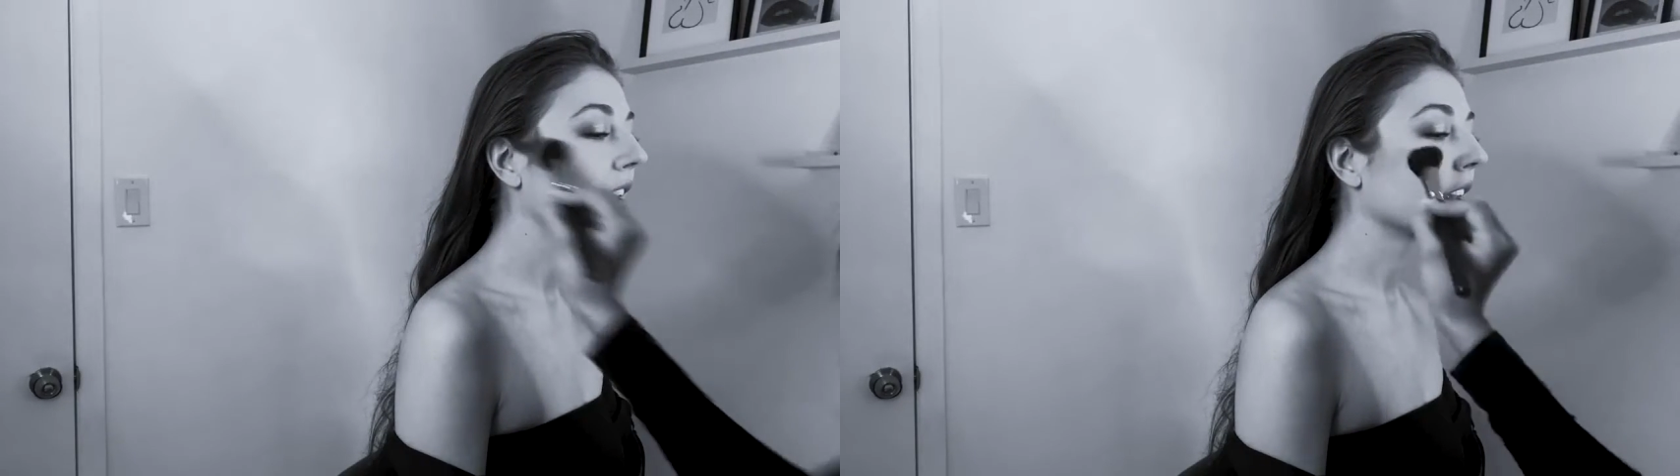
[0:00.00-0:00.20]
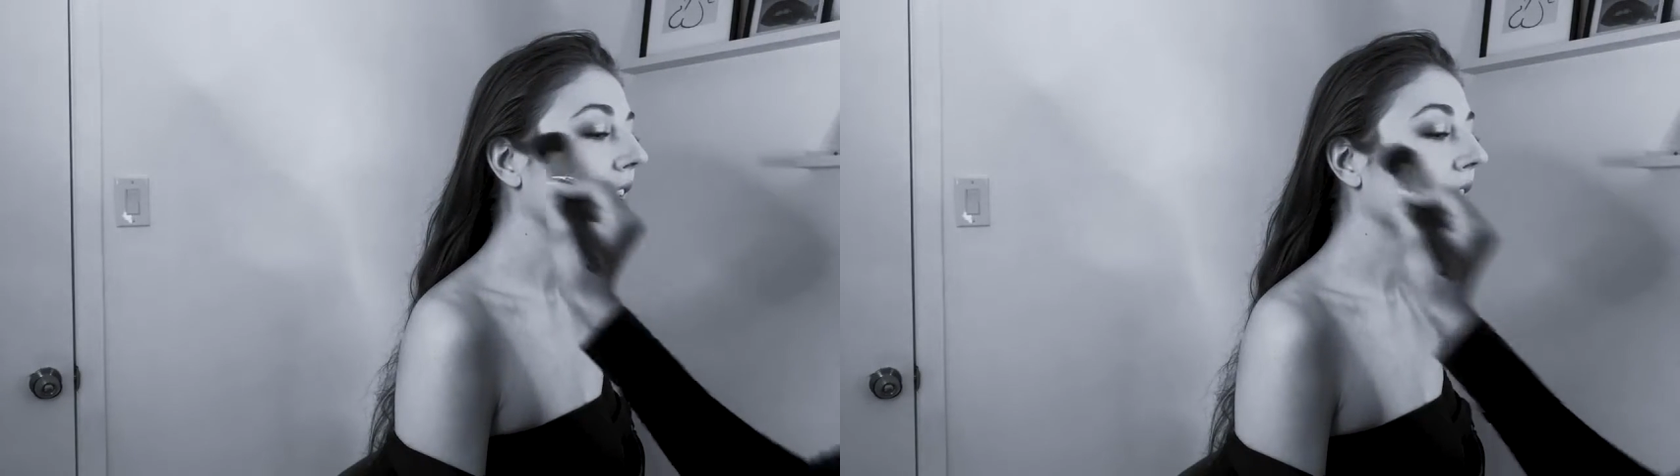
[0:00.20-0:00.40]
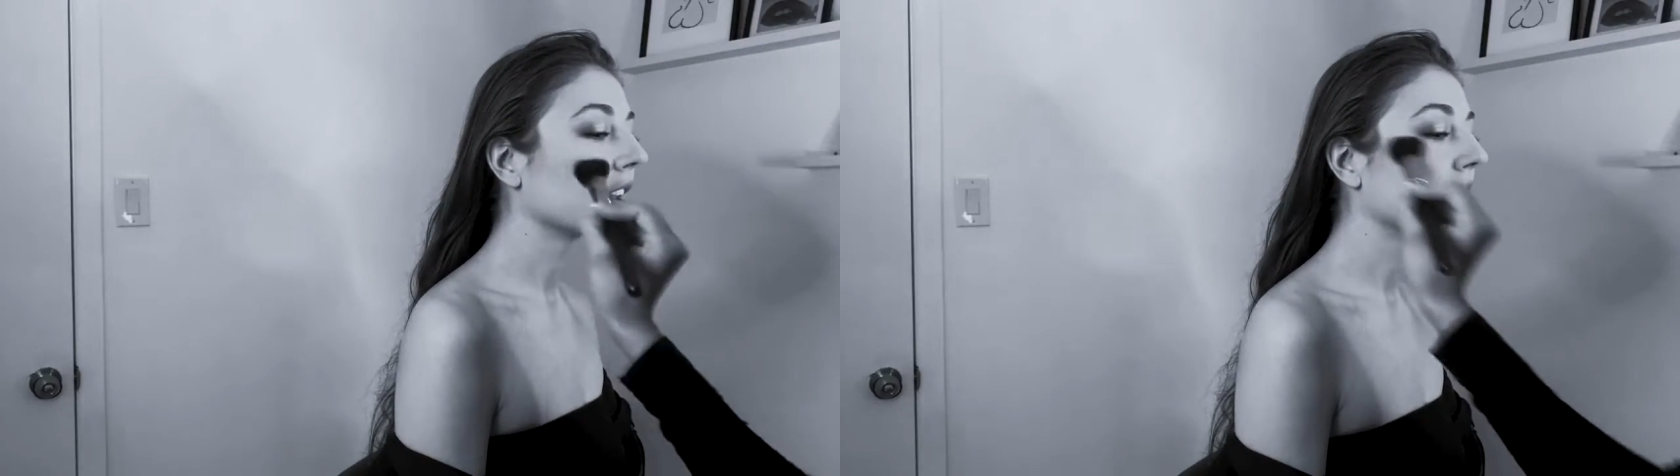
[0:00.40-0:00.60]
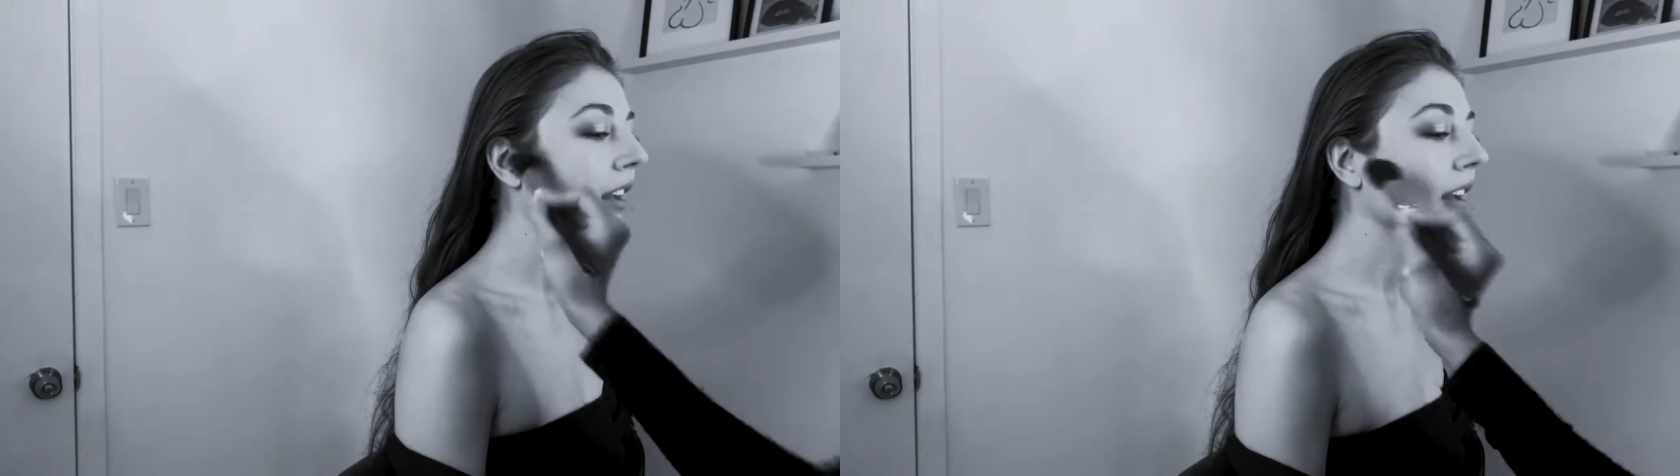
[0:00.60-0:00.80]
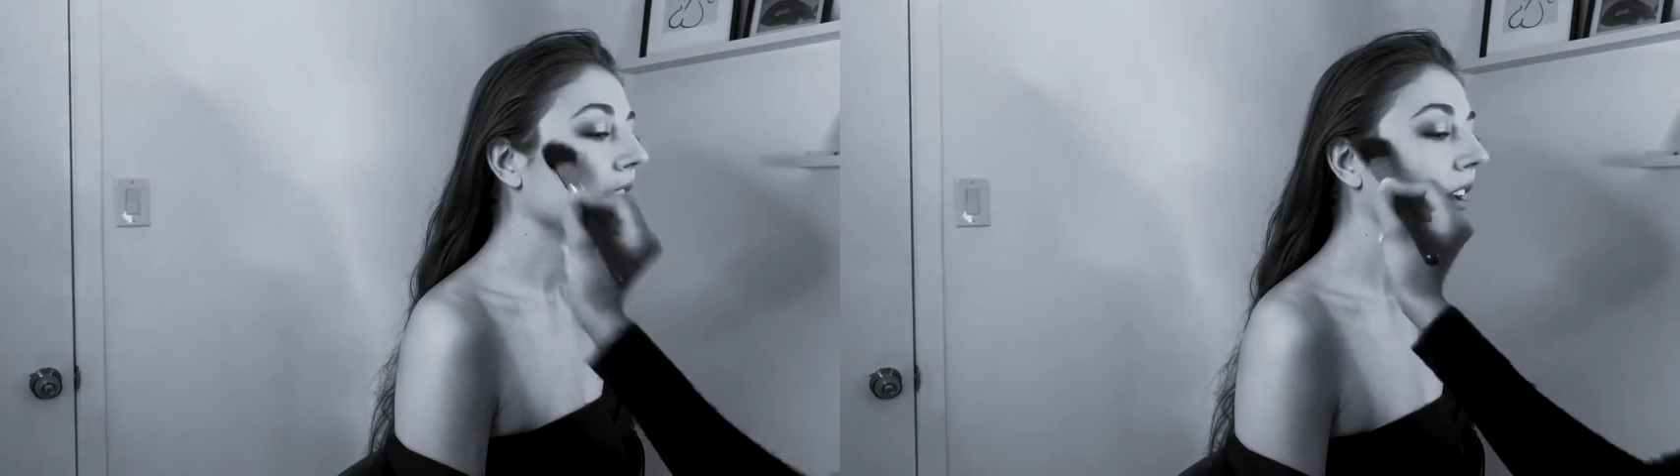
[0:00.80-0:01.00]
See, I don't
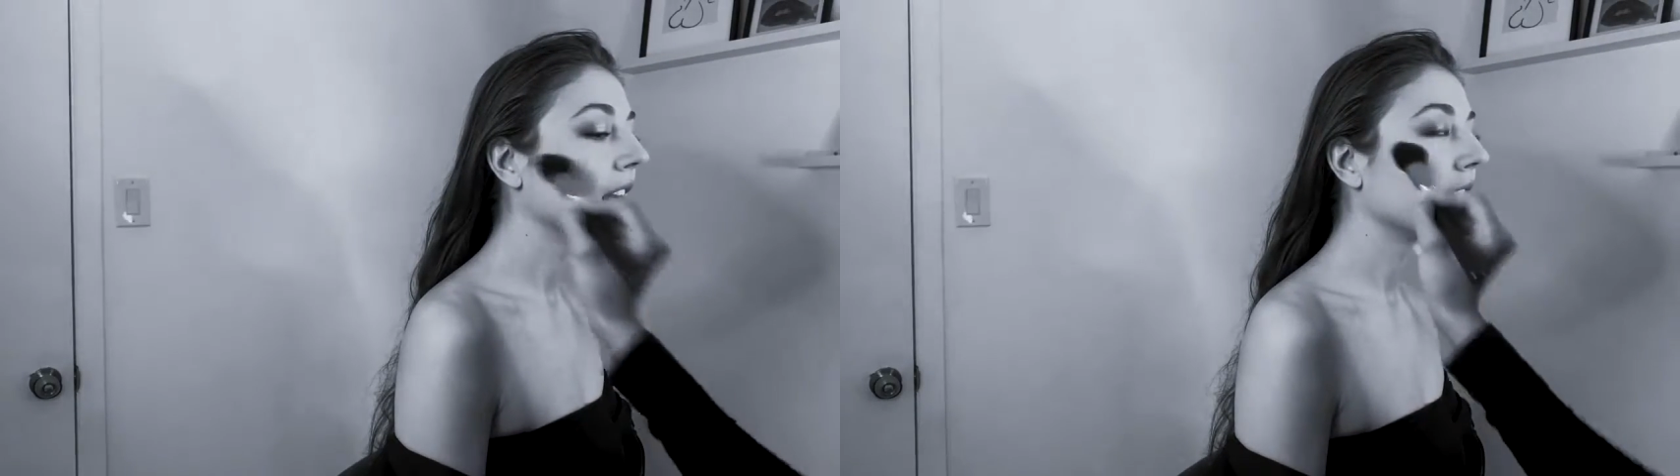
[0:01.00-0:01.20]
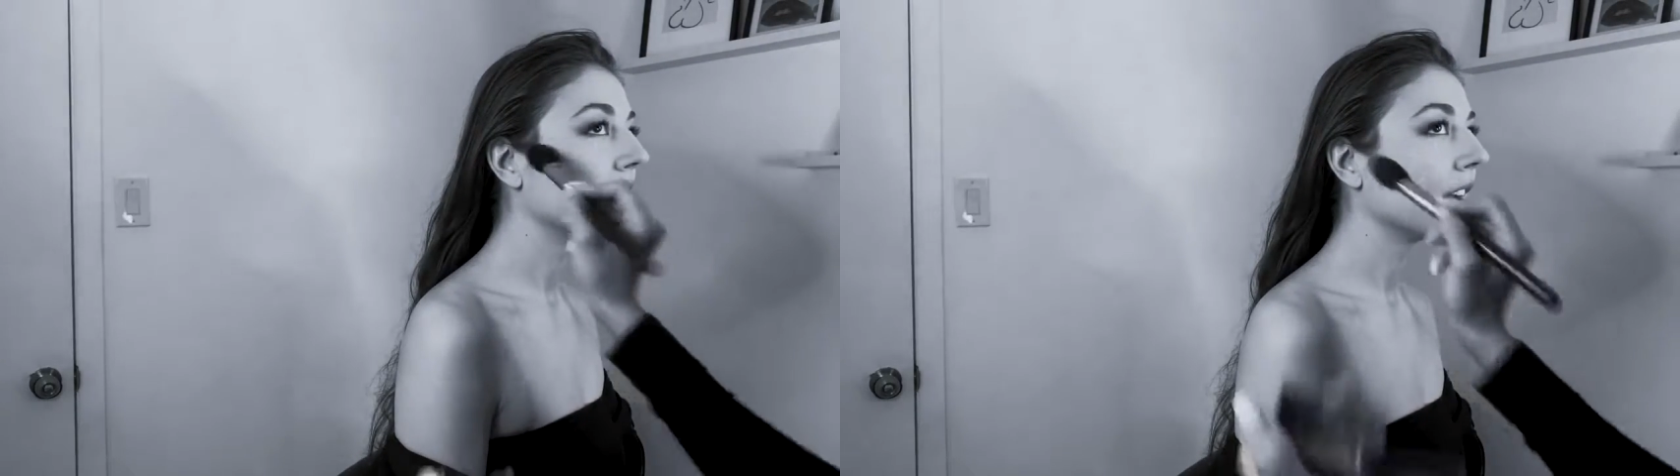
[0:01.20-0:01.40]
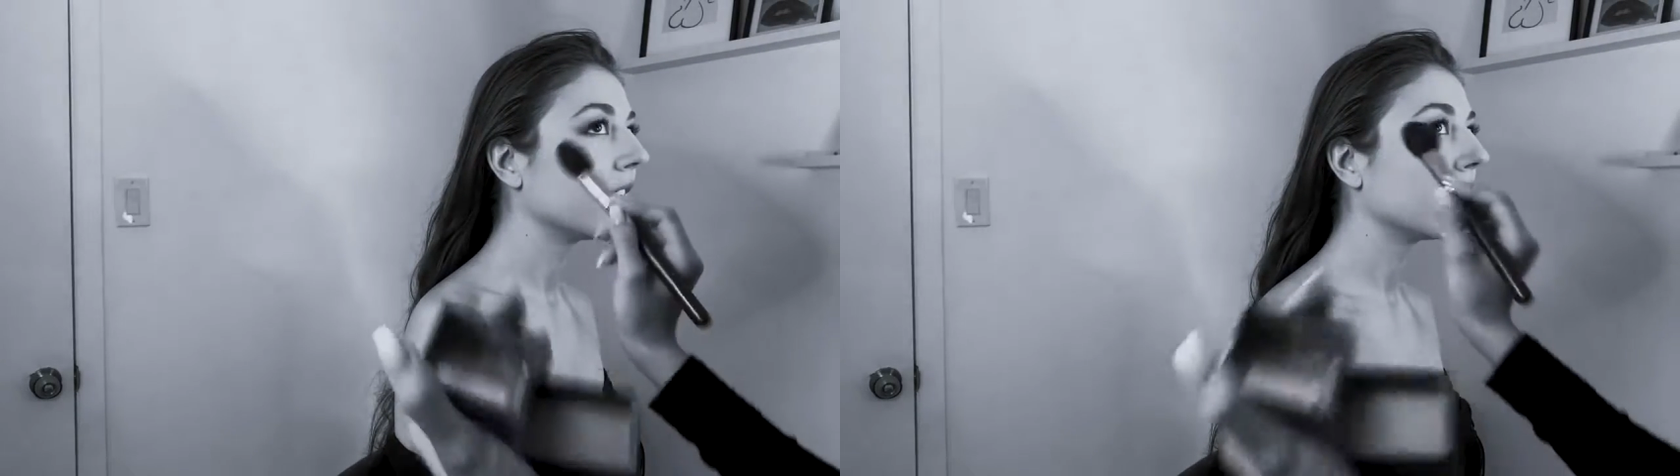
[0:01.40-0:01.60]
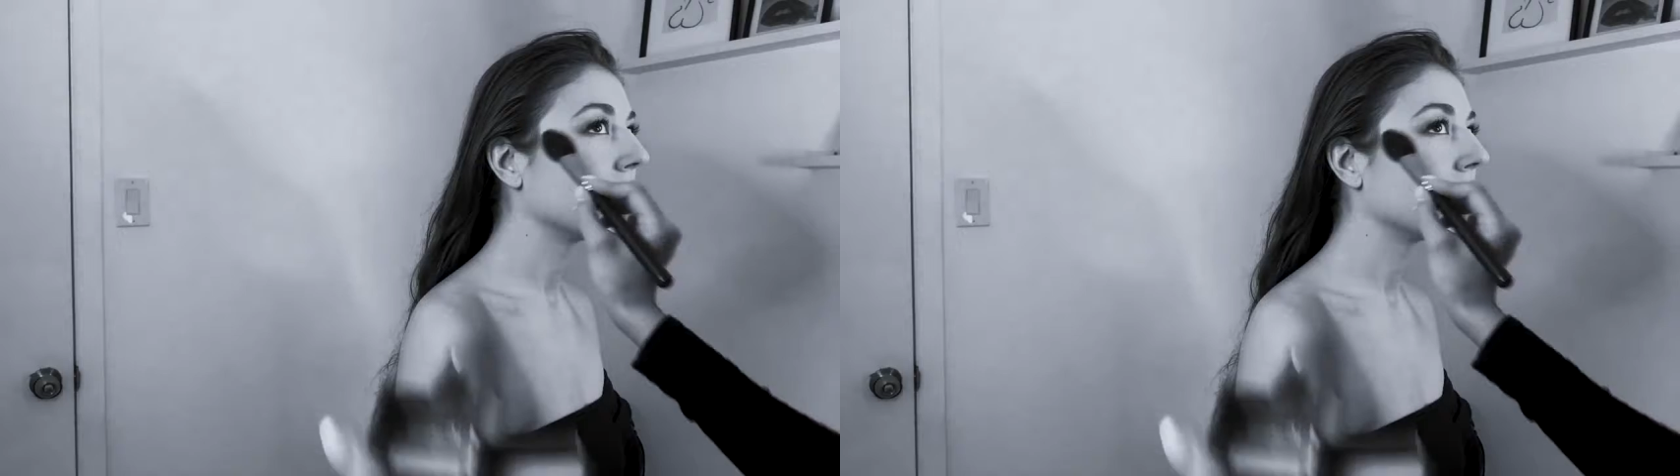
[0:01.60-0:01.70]
do like, I